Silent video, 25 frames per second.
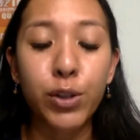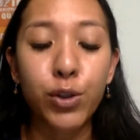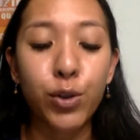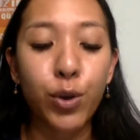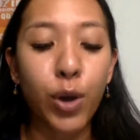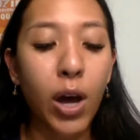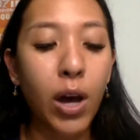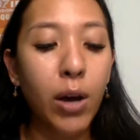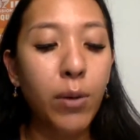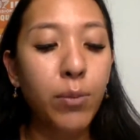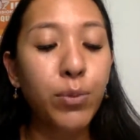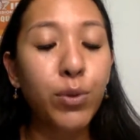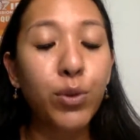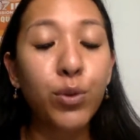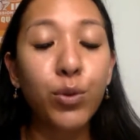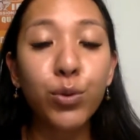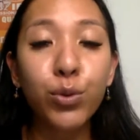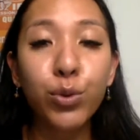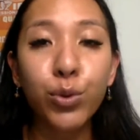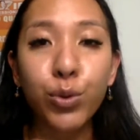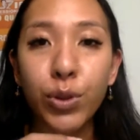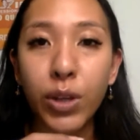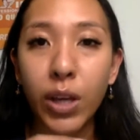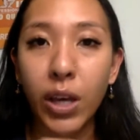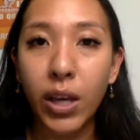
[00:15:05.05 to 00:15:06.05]
to help you
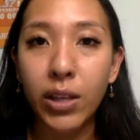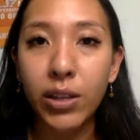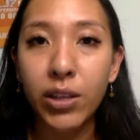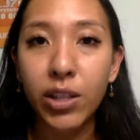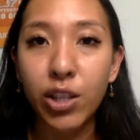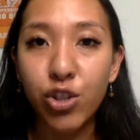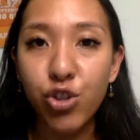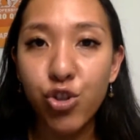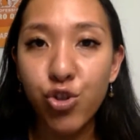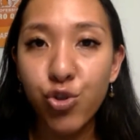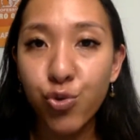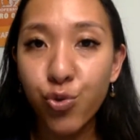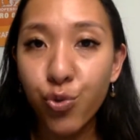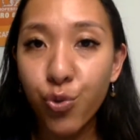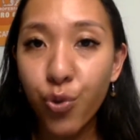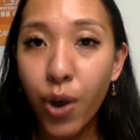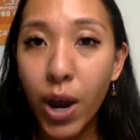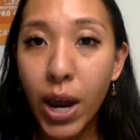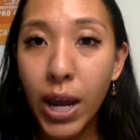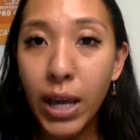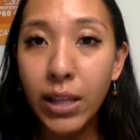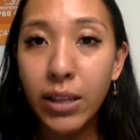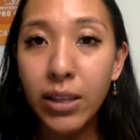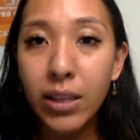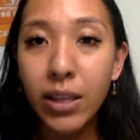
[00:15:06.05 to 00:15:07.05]
to gain the
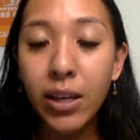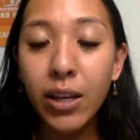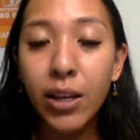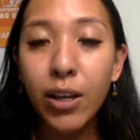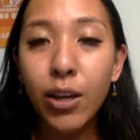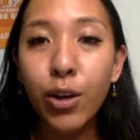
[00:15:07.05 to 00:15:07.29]
strength.